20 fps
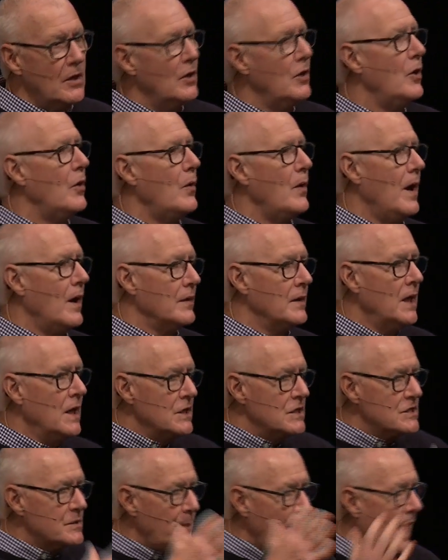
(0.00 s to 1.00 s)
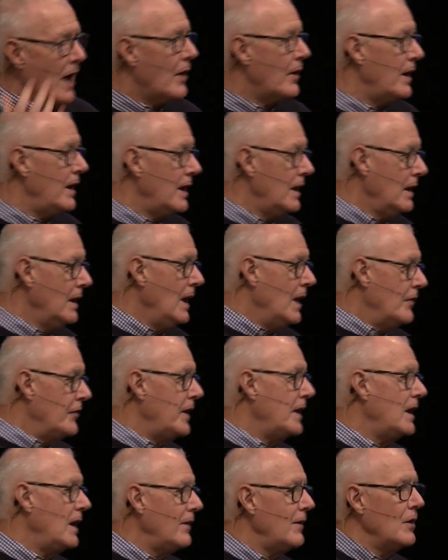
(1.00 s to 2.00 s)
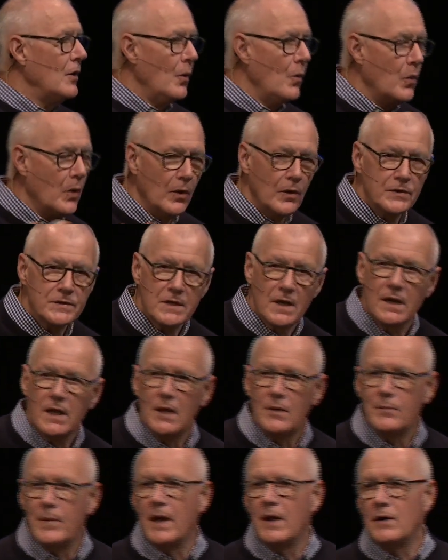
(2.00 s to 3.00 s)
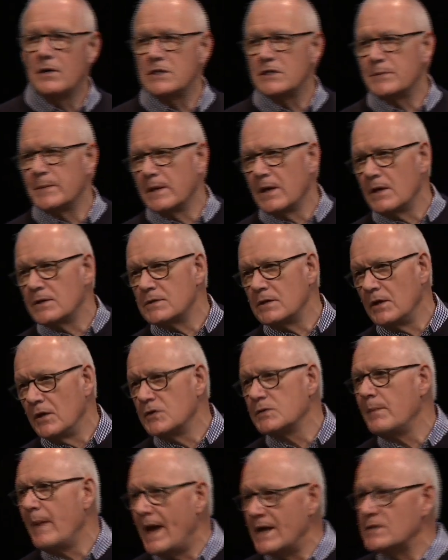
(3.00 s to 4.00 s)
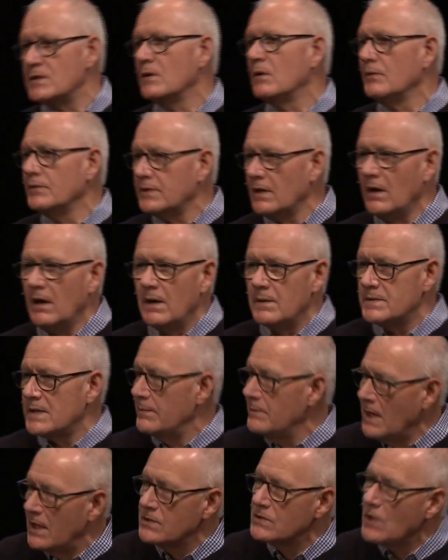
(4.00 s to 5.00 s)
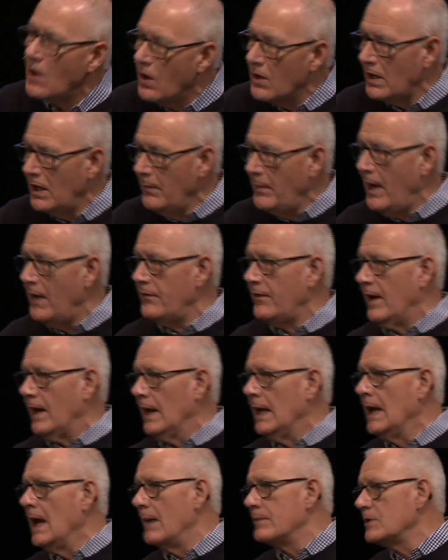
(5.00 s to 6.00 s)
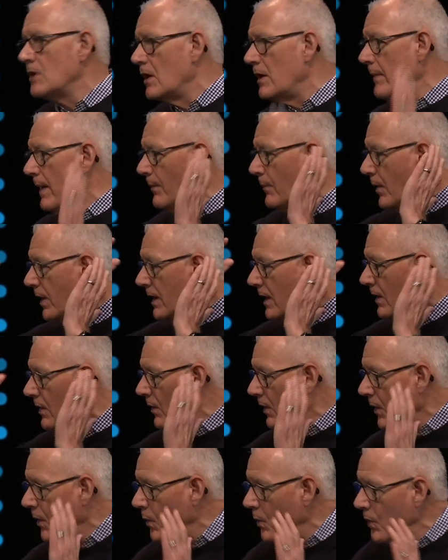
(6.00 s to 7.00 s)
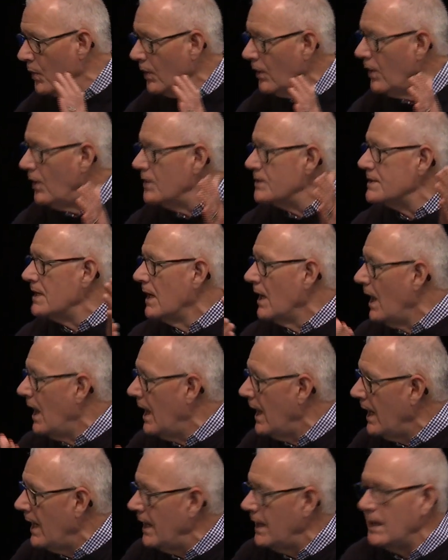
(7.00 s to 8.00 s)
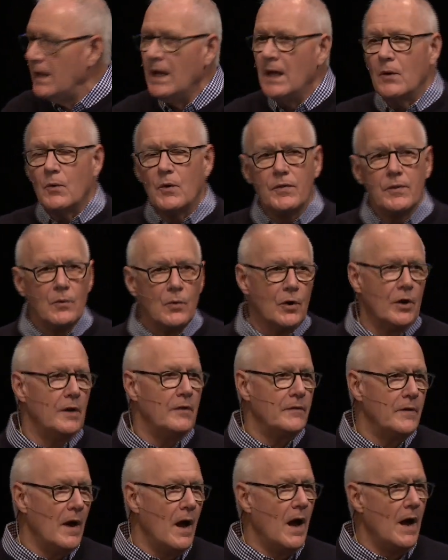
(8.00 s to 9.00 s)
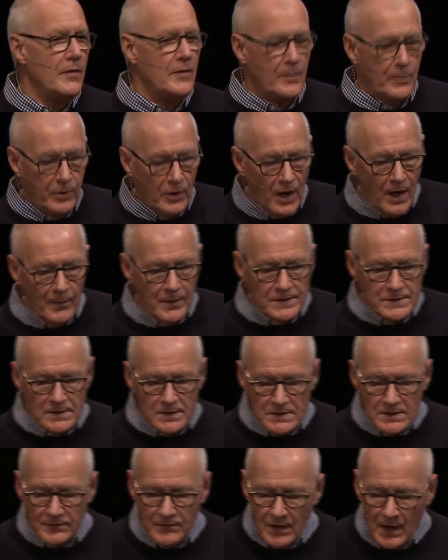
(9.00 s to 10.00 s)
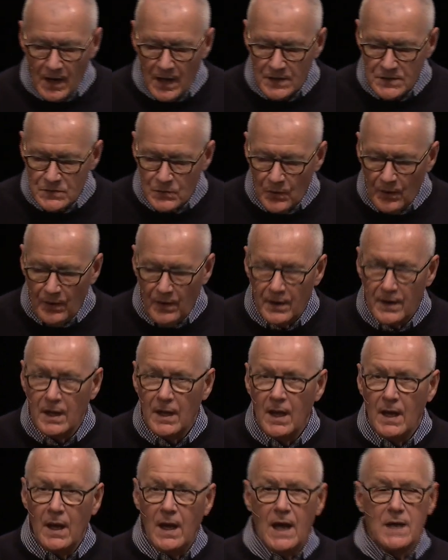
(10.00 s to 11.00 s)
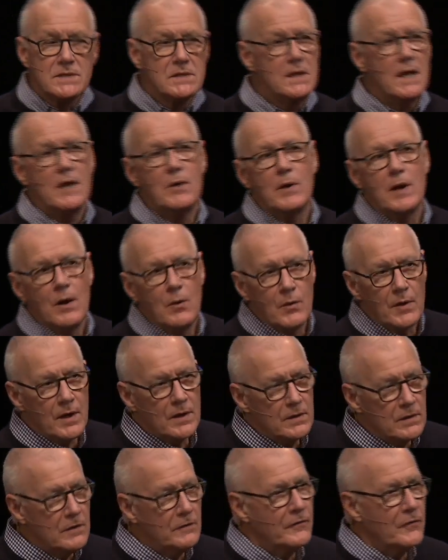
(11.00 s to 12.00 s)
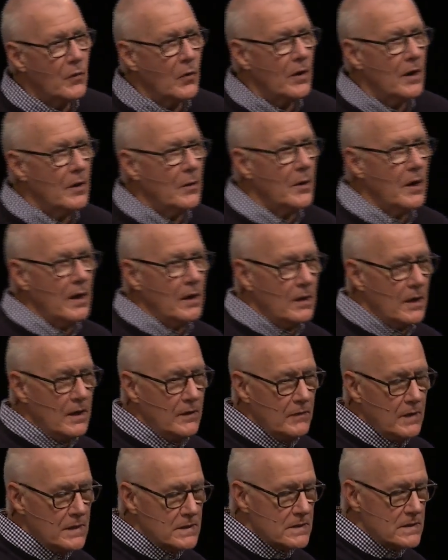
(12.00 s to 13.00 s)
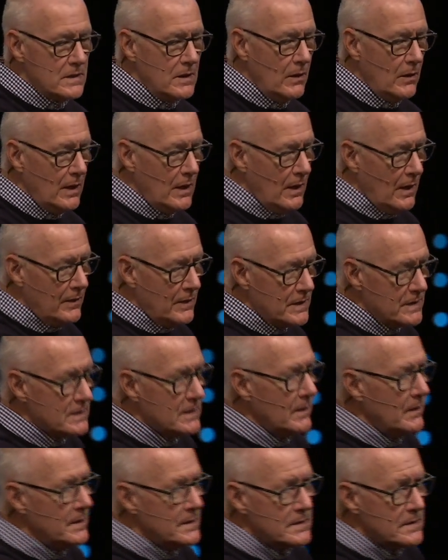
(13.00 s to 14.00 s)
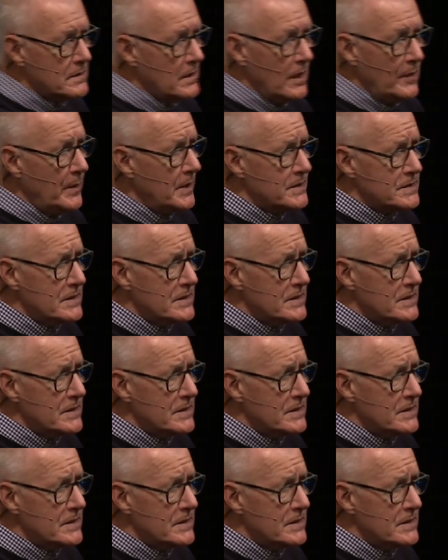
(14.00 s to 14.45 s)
that you go around spouting and thinking that your world's going to get better just because you use magical terms. I'm not talking about about that. I'm talking about bringing your words in line with the Word of God, the promises of God's Word. And today, what I want to do for you, we're going to look at this series, and uh, this series is going to